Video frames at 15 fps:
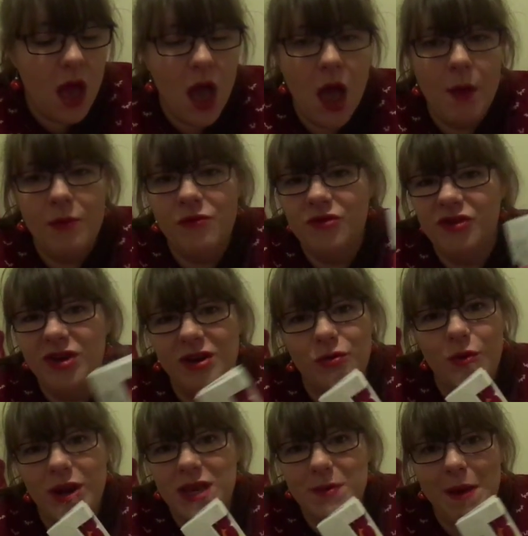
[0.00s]
originally
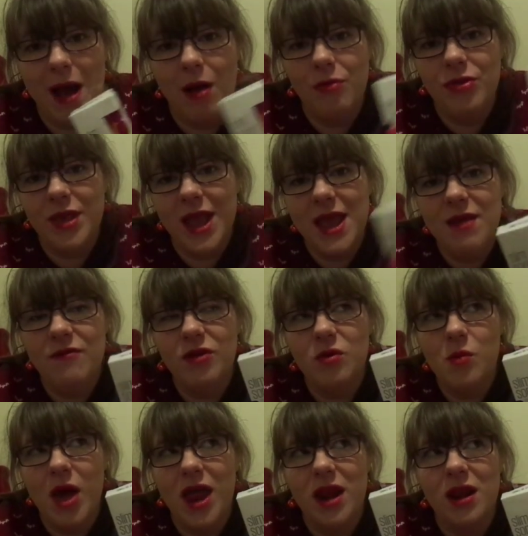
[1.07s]
£20. So even
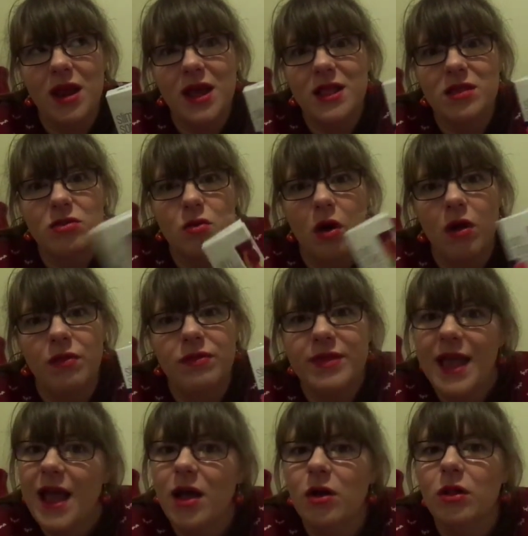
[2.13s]
when it's not on
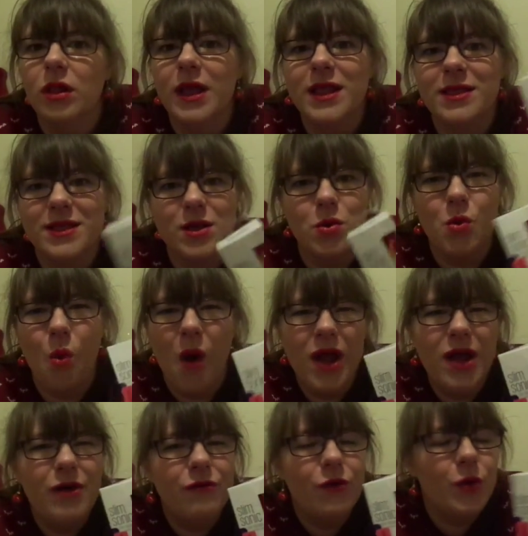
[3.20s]
sale, it's still
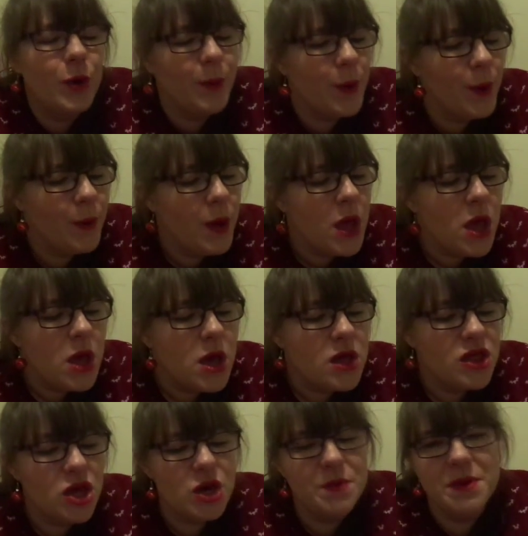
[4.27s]
quite affordable.
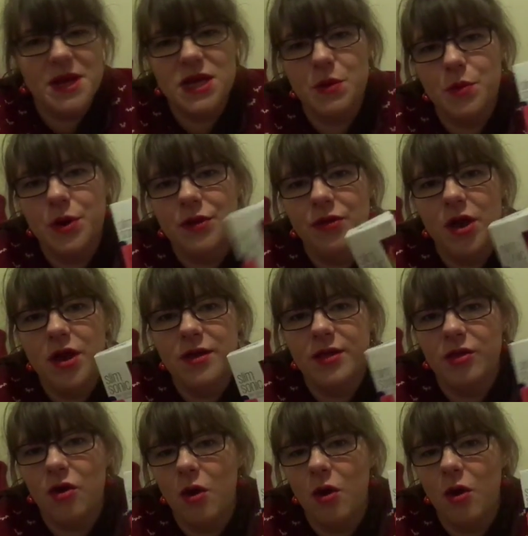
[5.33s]
So I just picked up one of those. It's